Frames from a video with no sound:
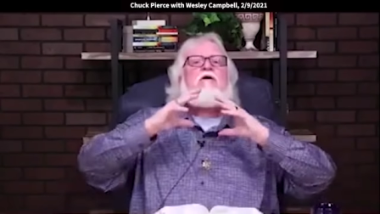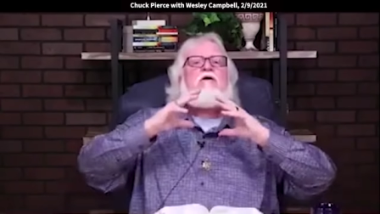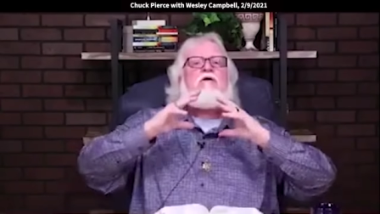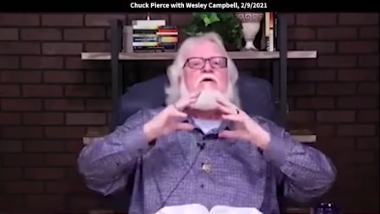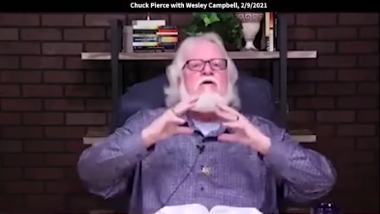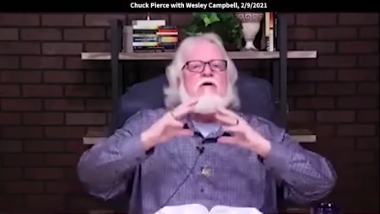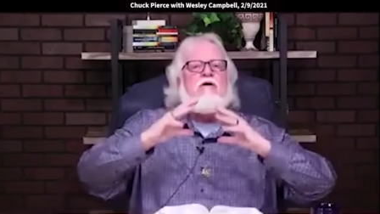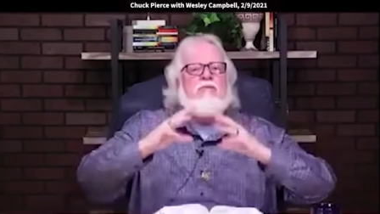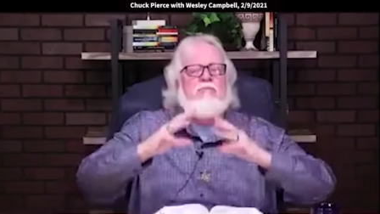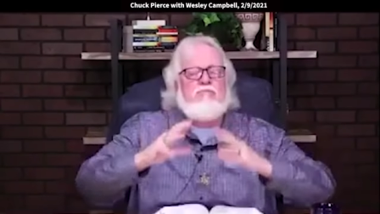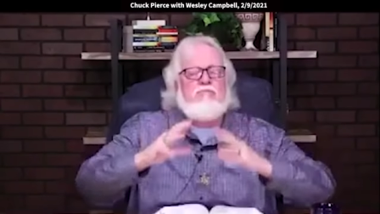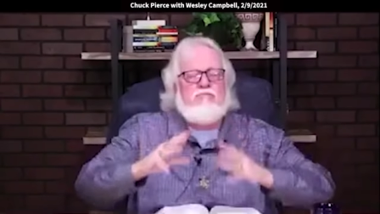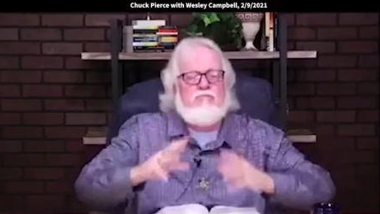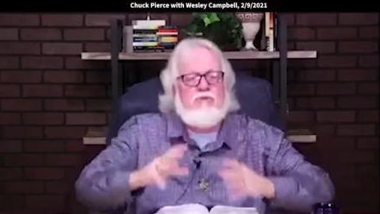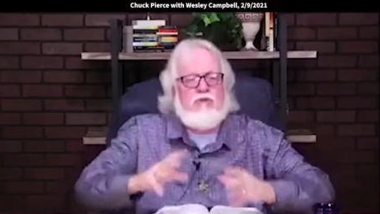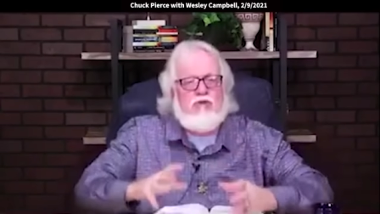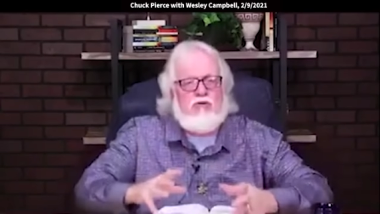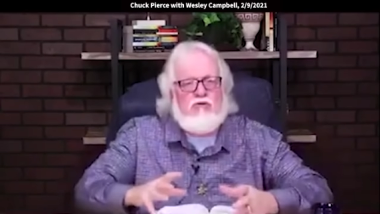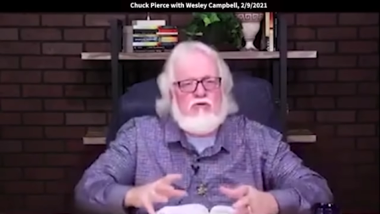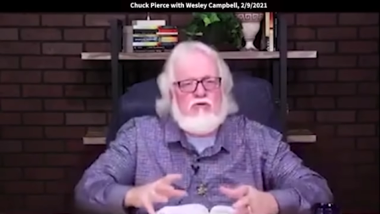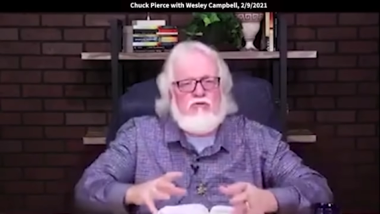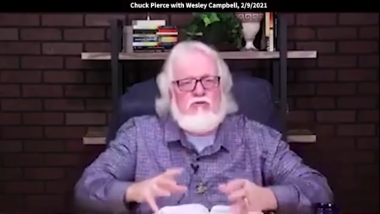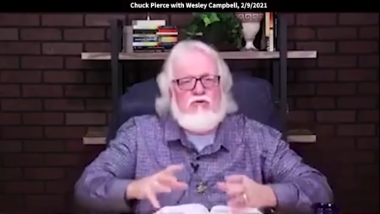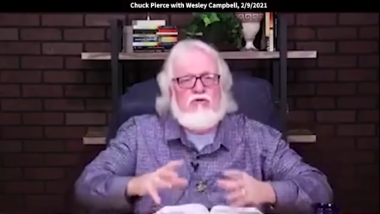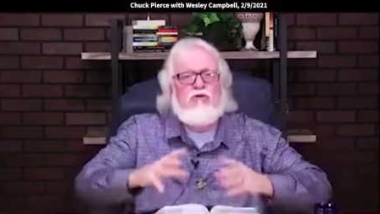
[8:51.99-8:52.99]

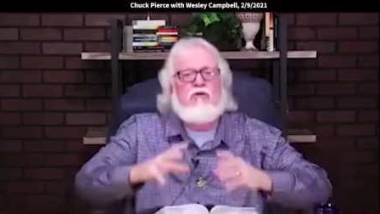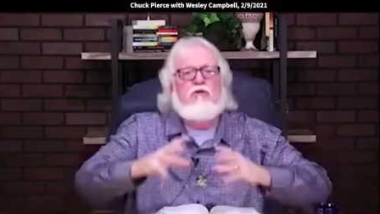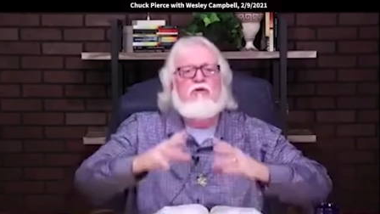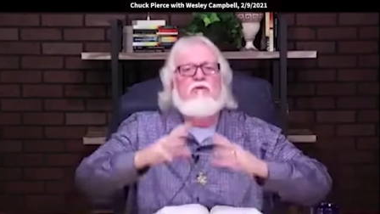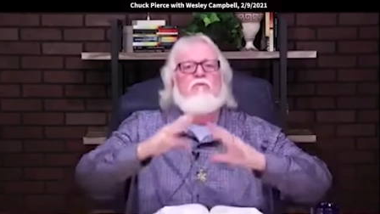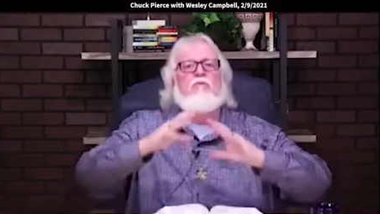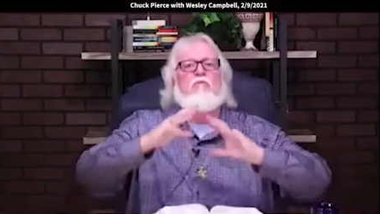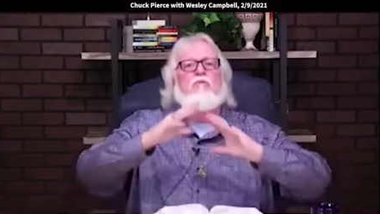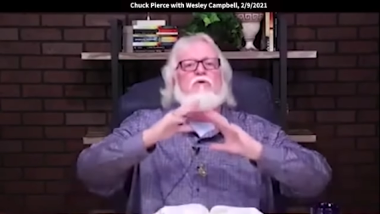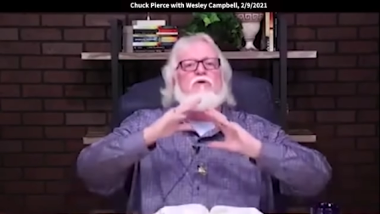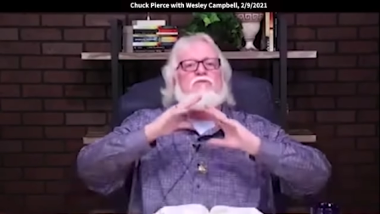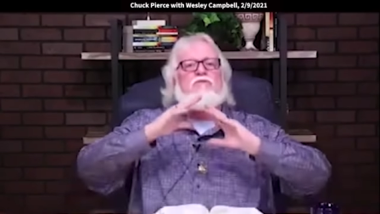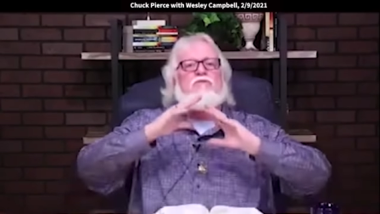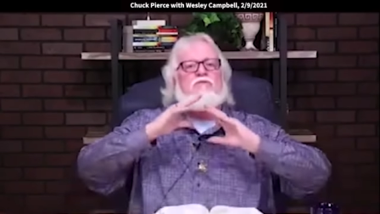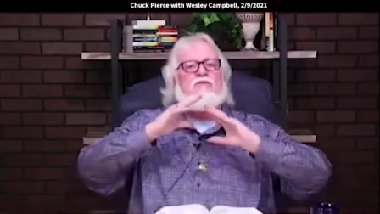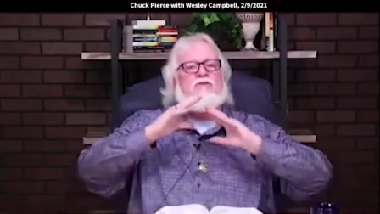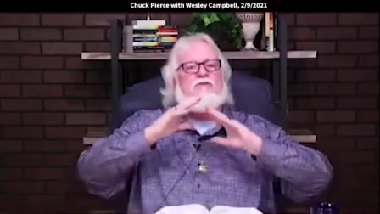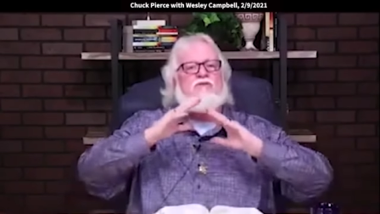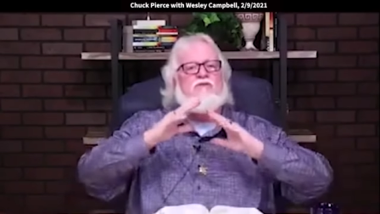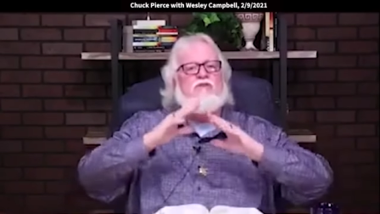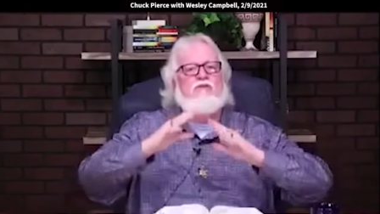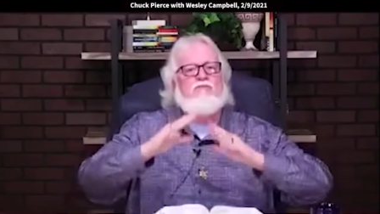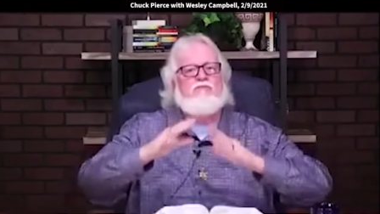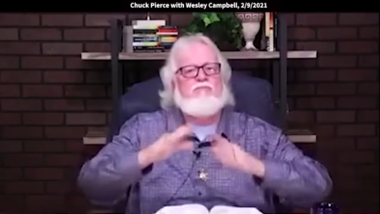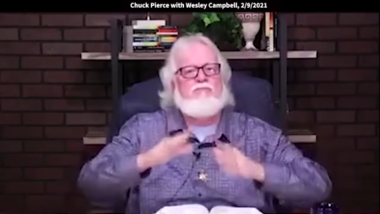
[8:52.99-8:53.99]
communion with the
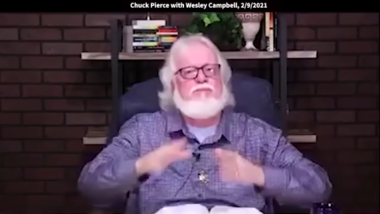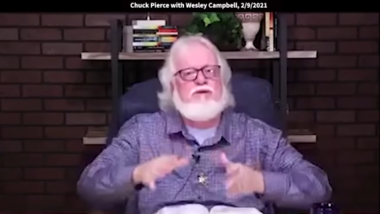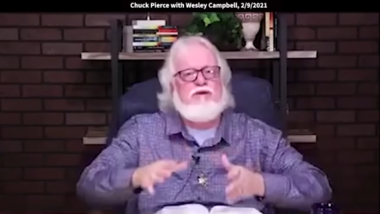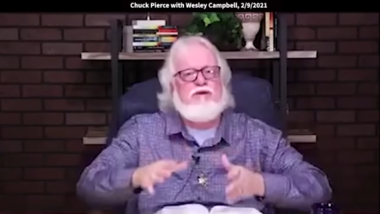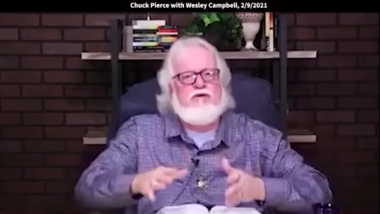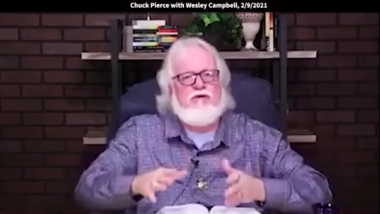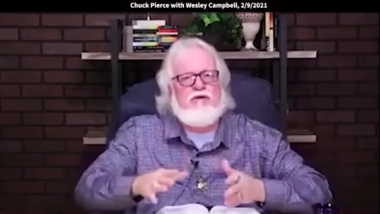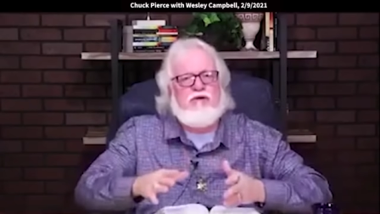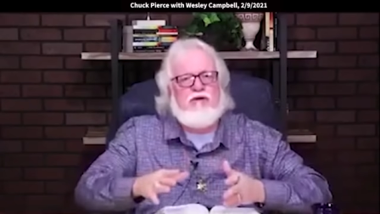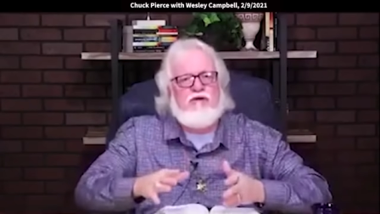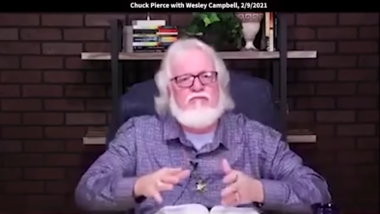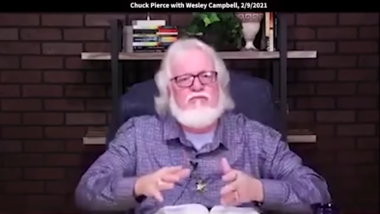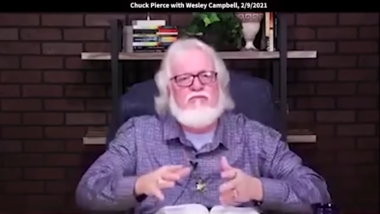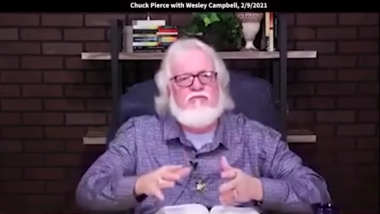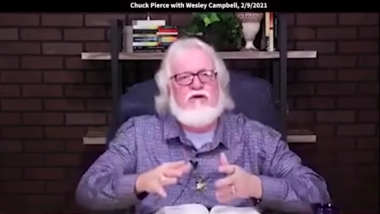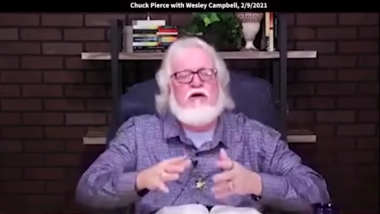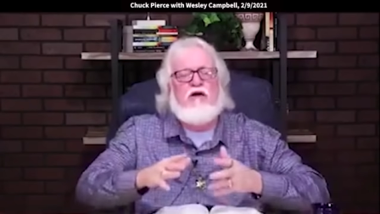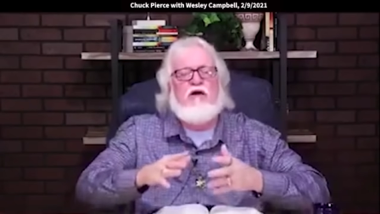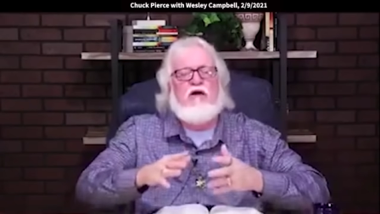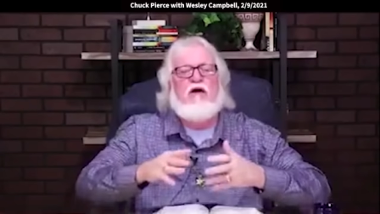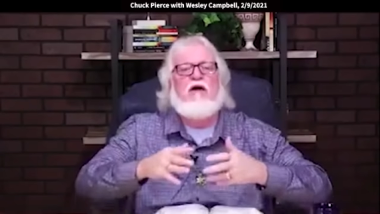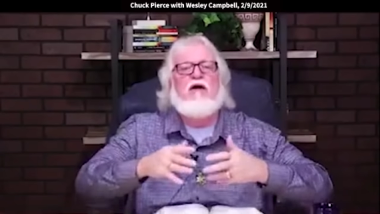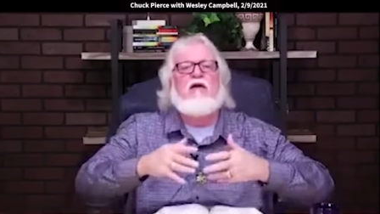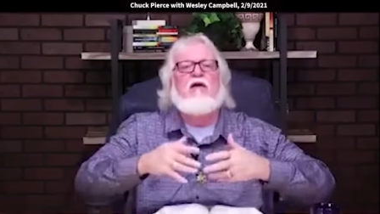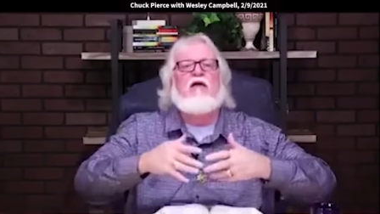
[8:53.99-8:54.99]
Spirit of
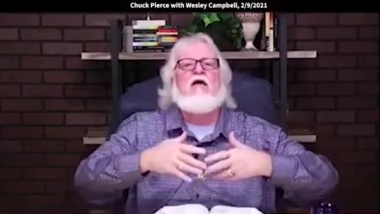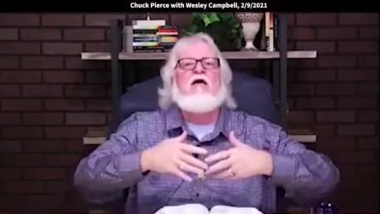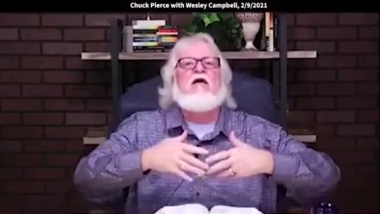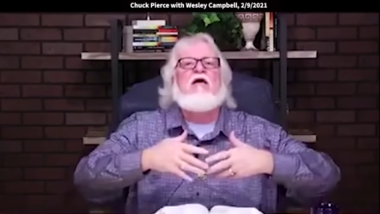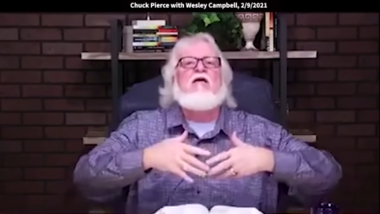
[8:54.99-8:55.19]
God